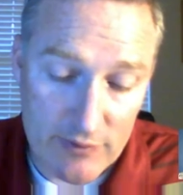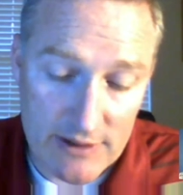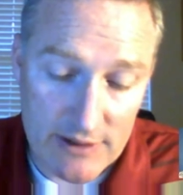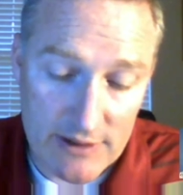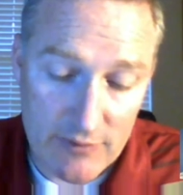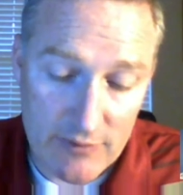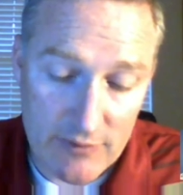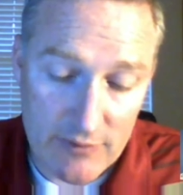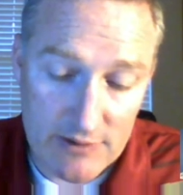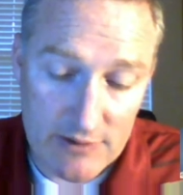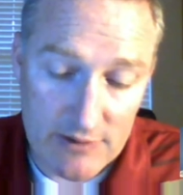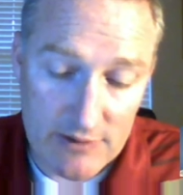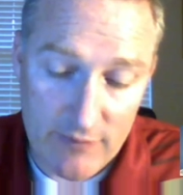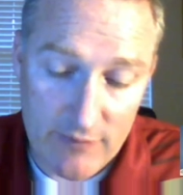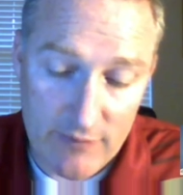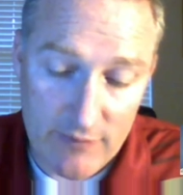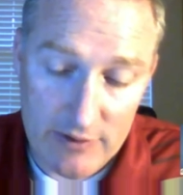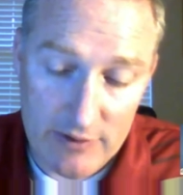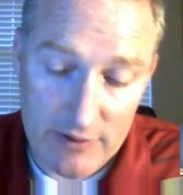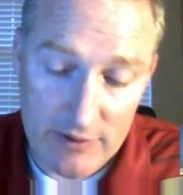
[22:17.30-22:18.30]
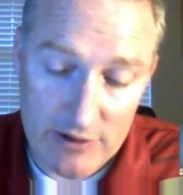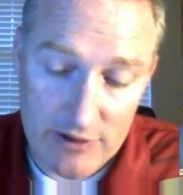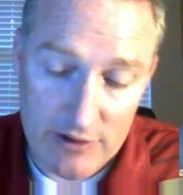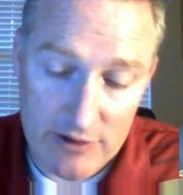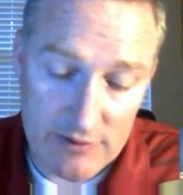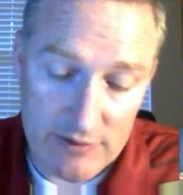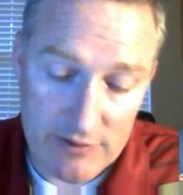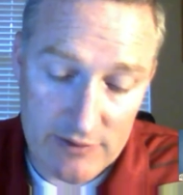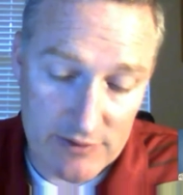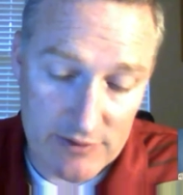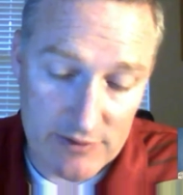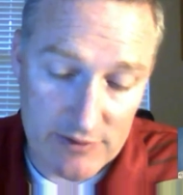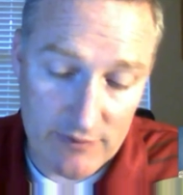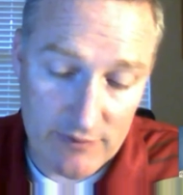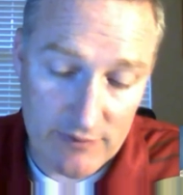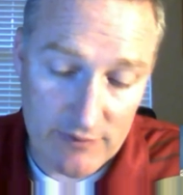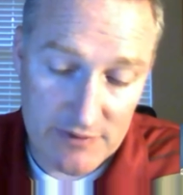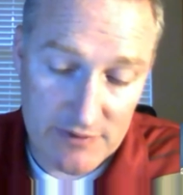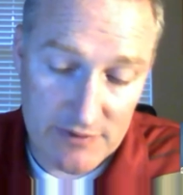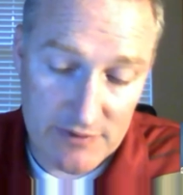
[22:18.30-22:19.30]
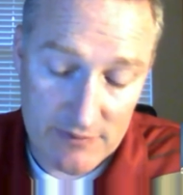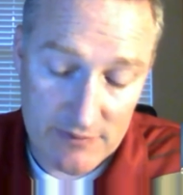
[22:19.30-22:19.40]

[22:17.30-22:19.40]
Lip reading: decrease the foreign exchange reserves.